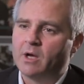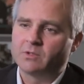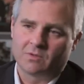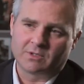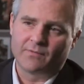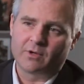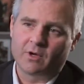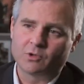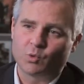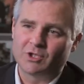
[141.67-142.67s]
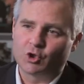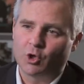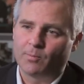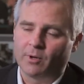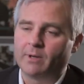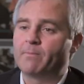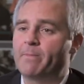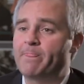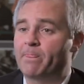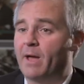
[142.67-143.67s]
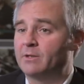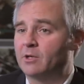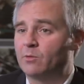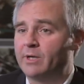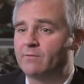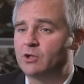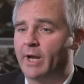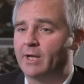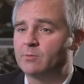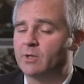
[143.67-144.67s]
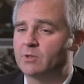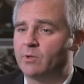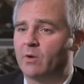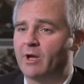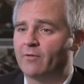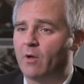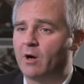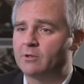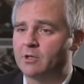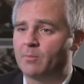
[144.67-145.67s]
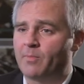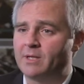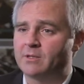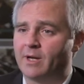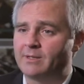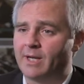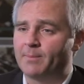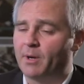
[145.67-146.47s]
So it's difficult to interpret that degree of change because we don't have long-term baseline data,